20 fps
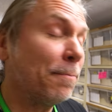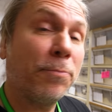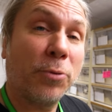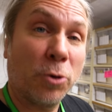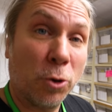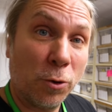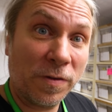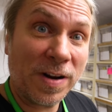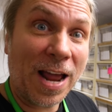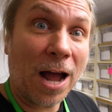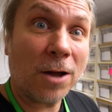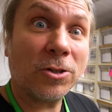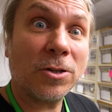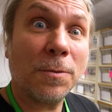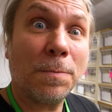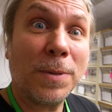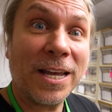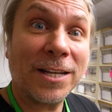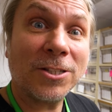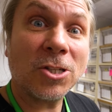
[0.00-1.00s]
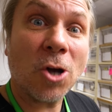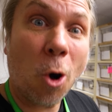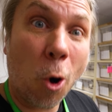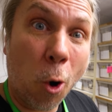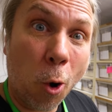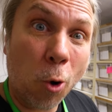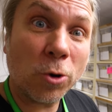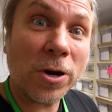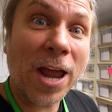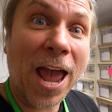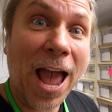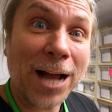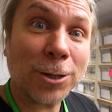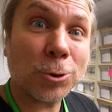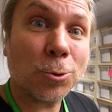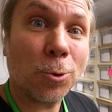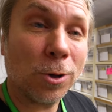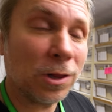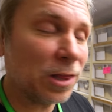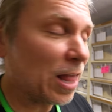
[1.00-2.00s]
and prove it out to be its own
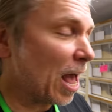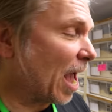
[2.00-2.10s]
actual